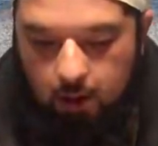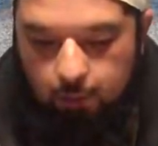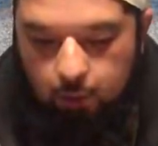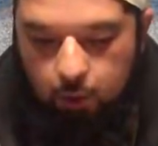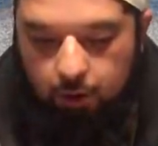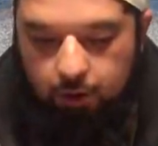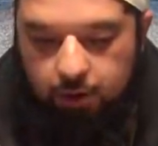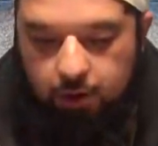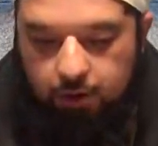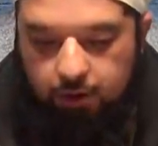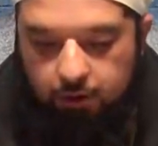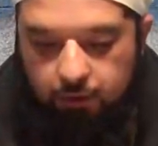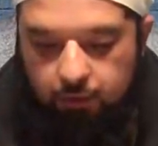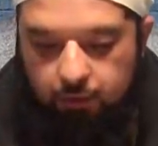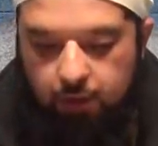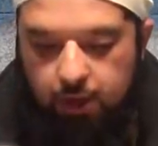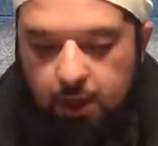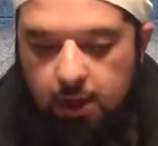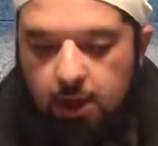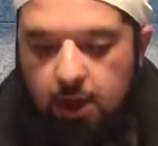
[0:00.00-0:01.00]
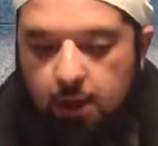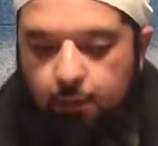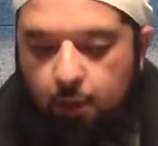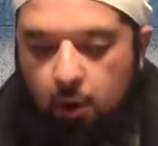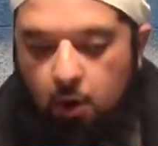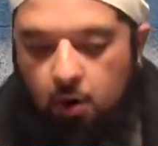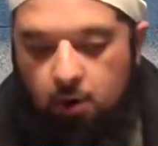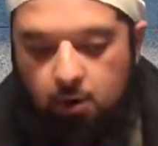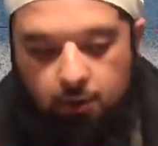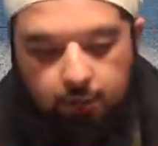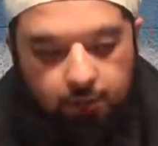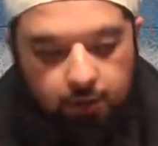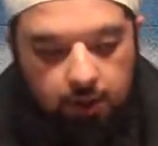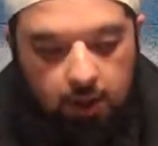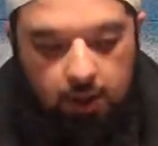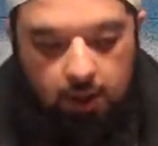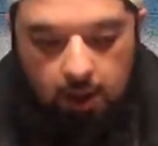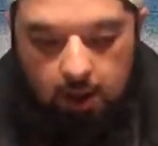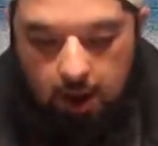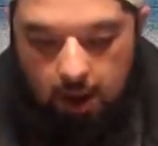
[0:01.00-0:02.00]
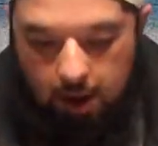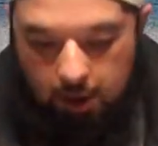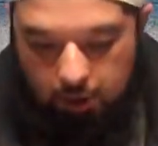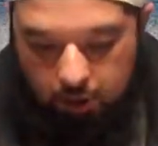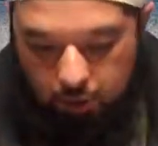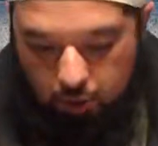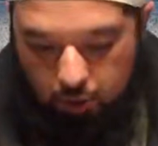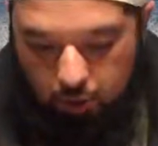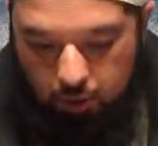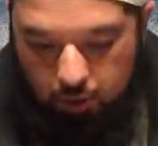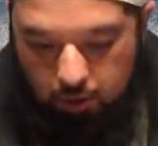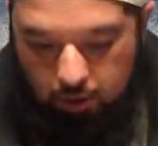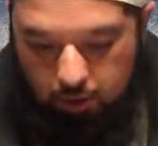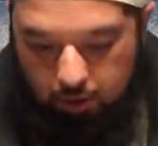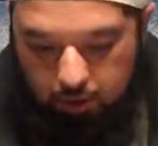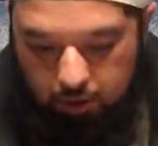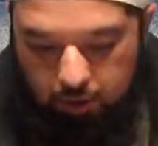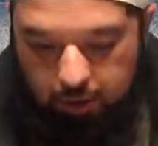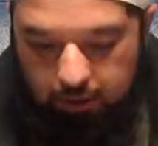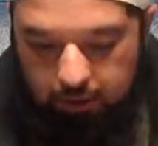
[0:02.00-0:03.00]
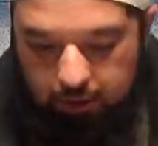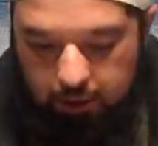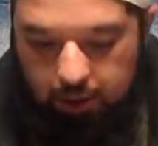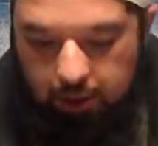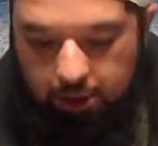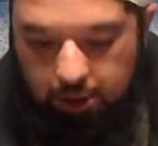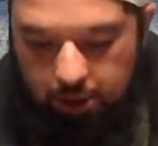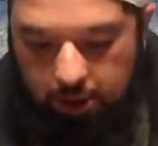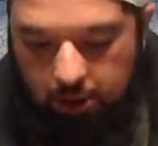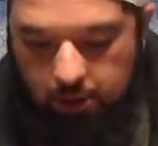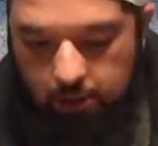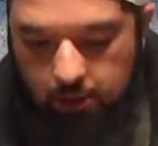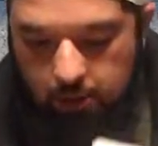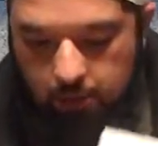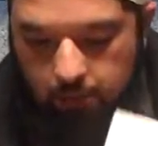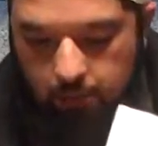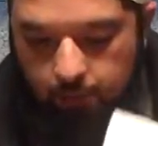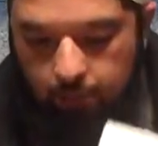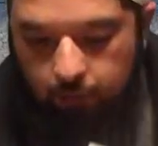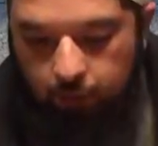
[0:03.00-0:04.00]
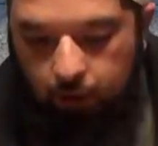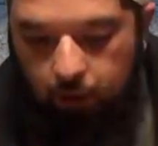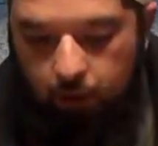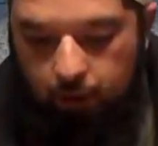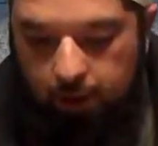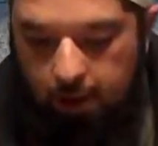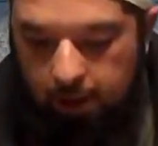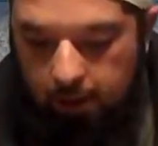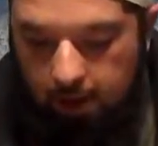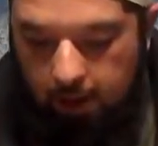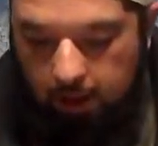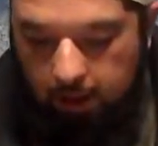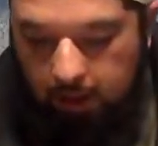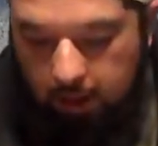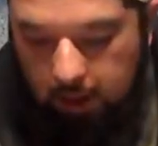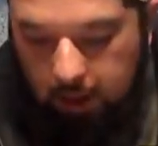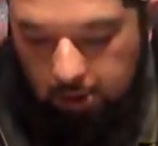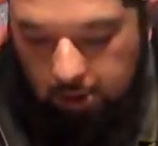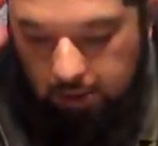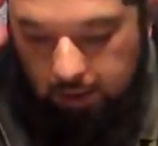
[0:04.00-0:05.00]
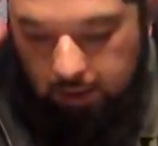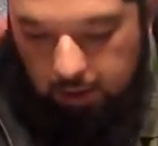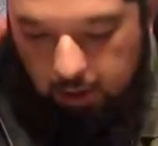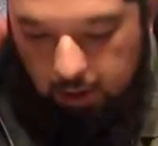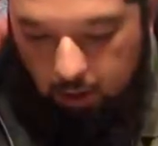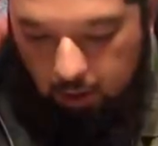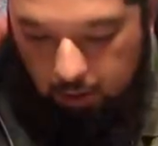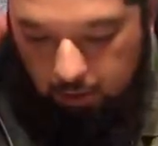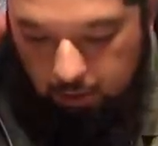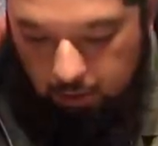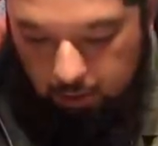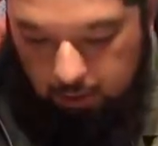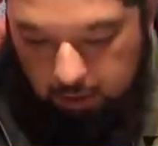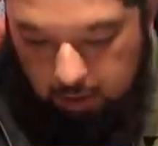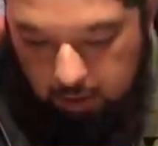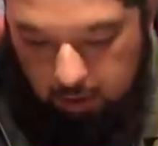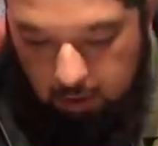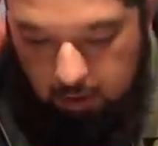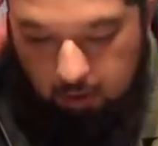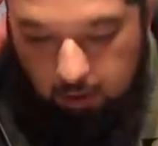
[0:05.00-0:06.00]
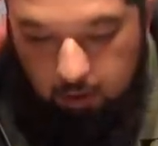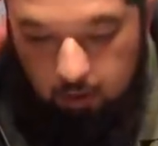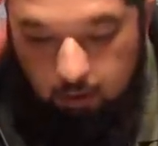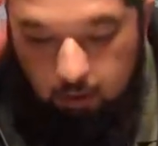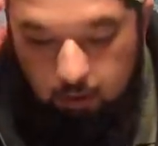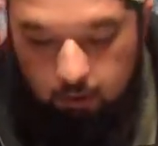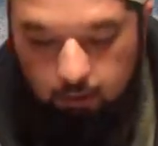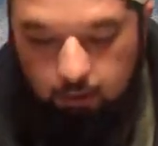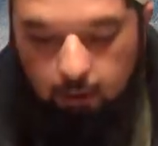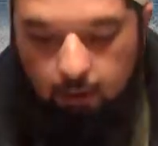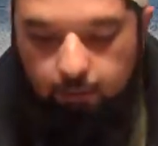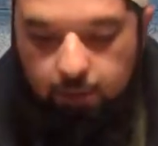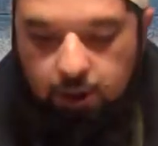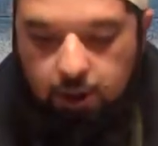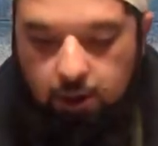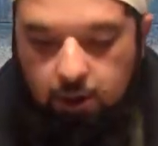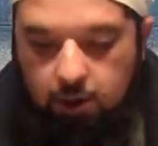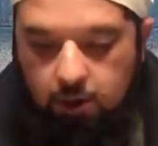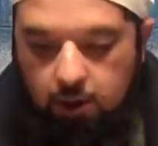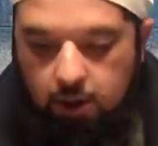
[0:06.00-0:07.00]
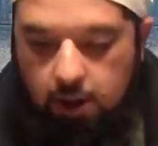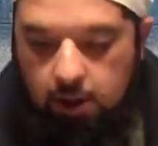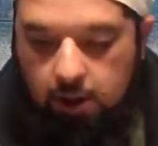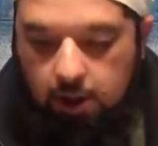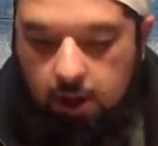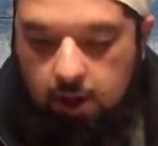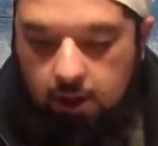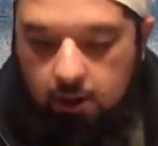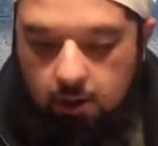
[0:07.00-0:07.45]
I'm going to just read a part of the actual translation so that I can actually get onto the subject at